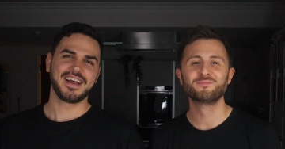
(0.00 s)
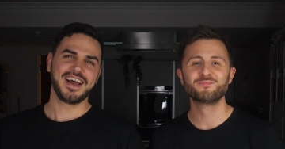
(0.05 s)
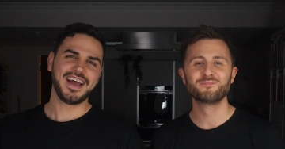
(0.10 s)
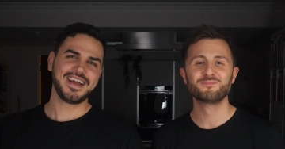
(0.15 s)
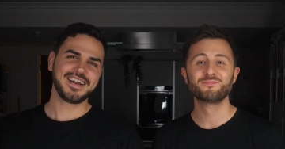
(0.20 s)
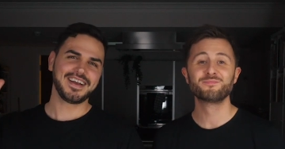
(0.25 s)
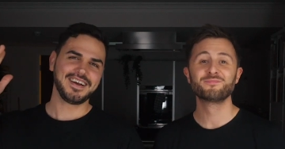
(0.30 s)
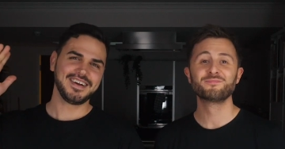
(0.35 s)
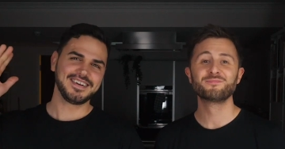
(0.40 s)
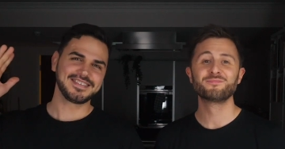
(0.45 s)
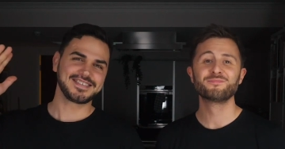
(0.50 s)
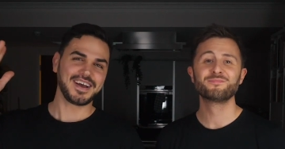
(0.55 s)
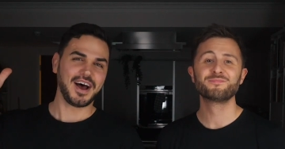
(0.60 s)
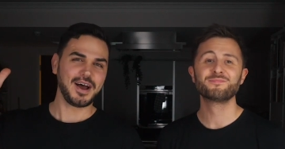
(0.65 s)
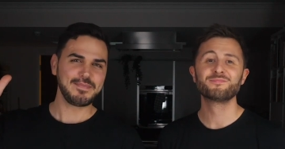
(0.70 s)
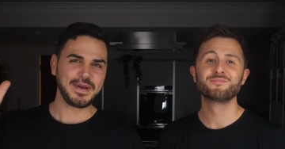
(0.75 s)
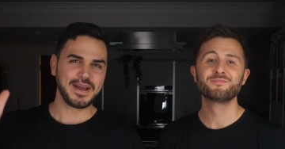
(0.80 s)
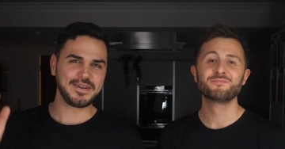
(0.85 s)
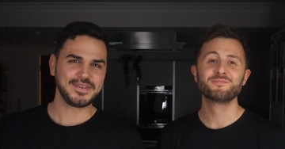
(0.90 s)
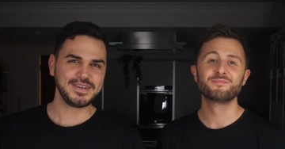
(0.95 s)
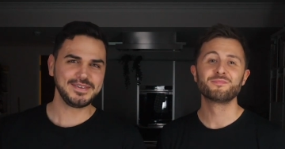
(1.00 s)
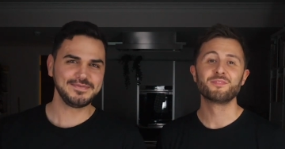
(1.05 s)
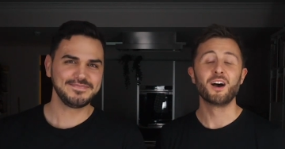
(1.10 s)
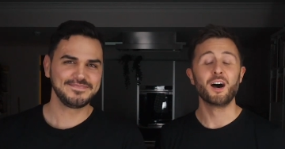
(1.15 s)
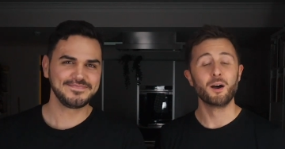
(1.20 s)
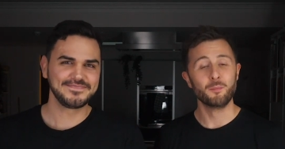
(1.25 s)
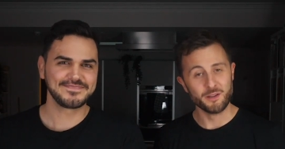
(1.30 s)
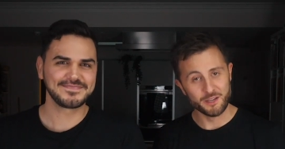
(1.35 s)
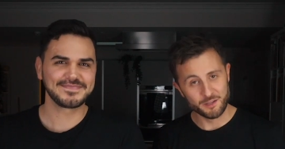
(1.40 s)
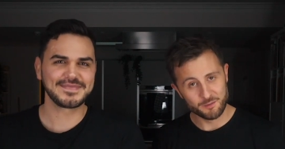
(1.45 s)
Speaker 1: Hey guys, I'm Henry.
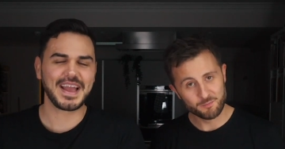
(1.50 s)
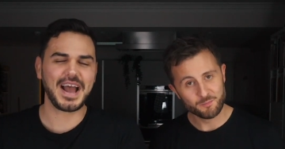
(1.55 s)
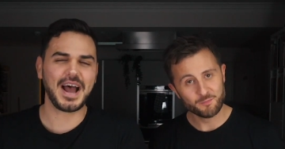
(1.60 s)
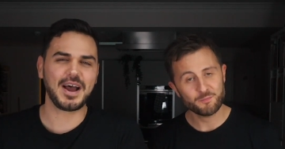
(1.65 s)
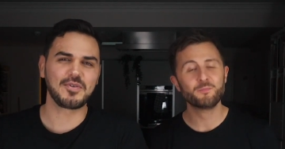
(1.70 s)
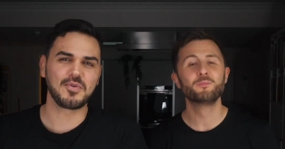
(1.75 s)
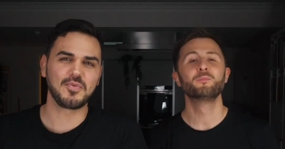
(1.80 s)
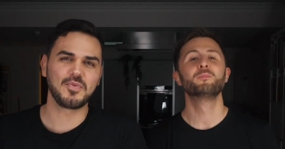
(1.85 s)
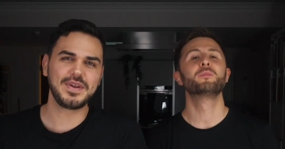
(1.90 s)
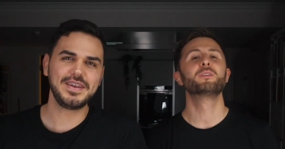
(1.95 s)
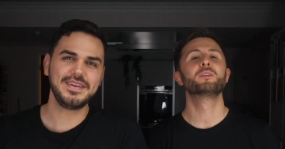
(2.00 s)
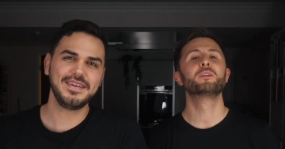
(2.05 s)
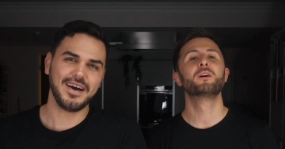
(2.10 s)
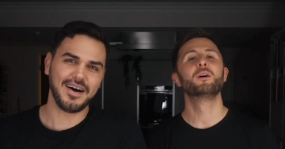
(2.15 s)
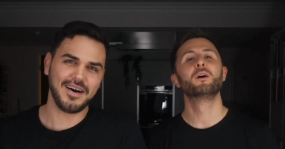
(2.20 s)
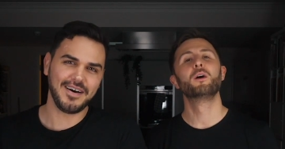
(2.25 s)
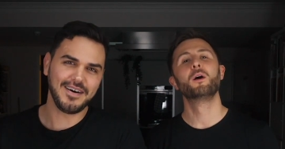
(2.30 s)
I'm Ian. And we